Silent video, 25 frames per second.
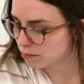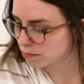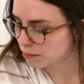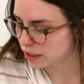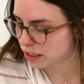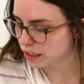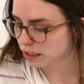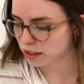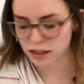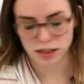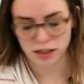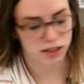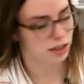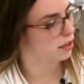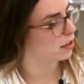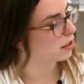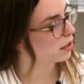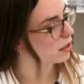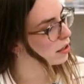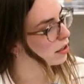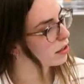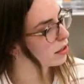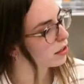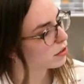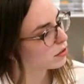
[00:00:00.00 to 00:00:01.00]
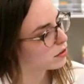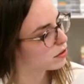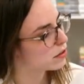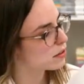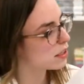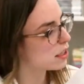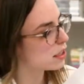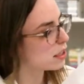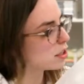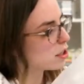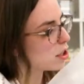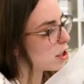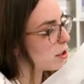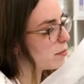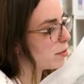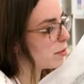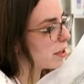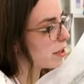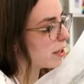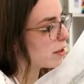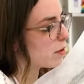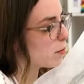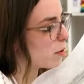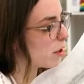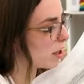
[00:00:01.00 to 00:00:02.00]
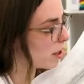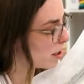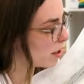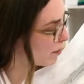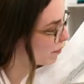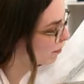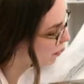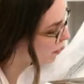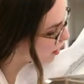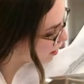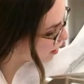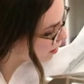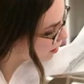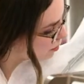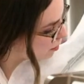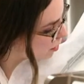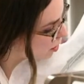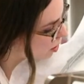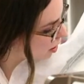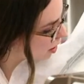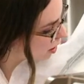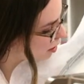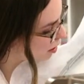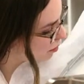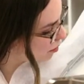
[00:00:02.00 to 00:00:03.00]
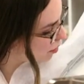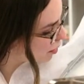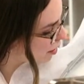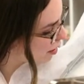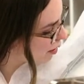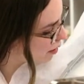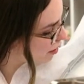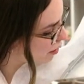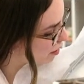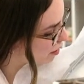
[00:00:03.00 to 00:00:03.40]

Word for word: being a loosely interpreted word for this machine, but